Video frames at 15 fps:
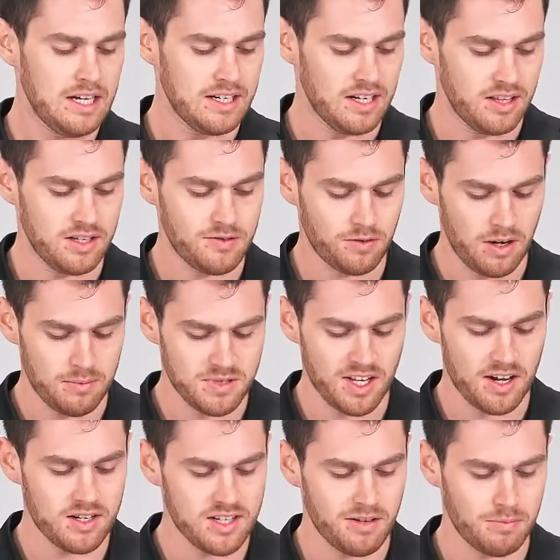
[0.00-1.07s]
Now, these frame
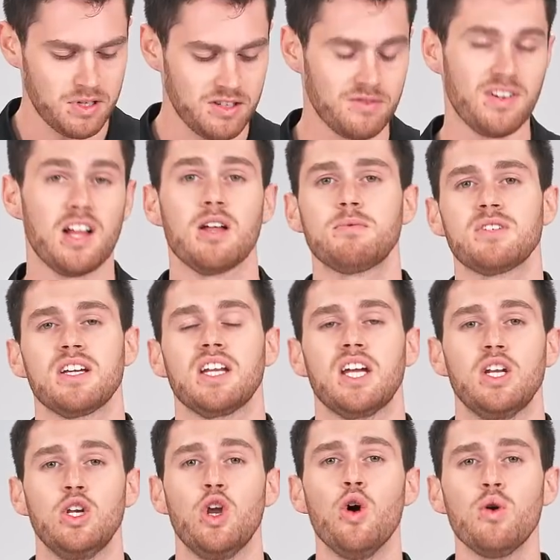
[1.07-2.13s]
sliders have been developed in a
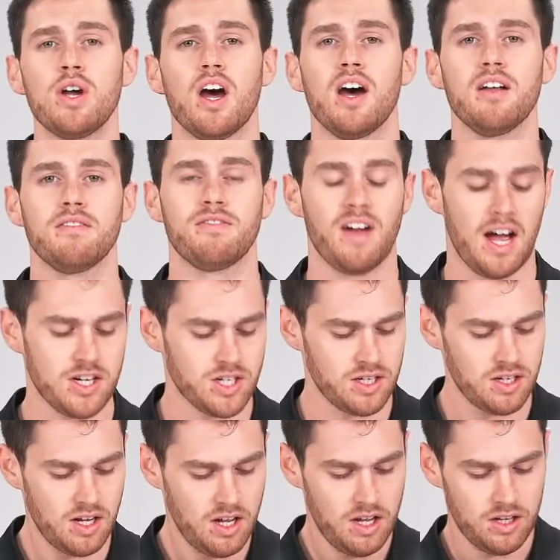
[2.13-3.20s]
no-cut fashion.